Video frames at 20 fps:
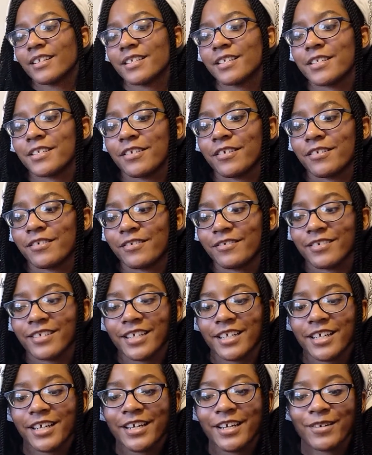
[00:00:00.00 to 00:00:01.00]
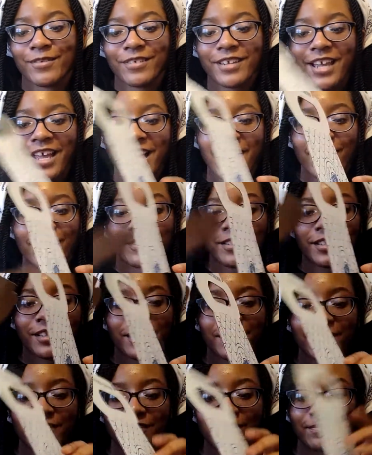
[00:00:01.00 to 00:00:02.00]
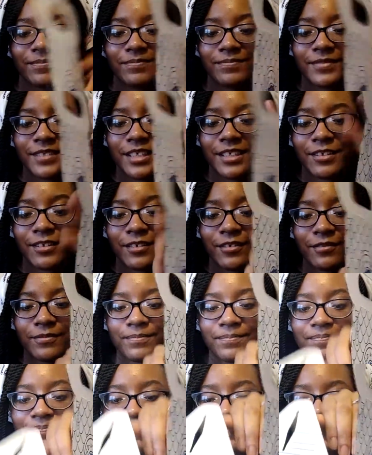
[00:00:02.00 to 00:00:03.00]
So, here we have the little, you know,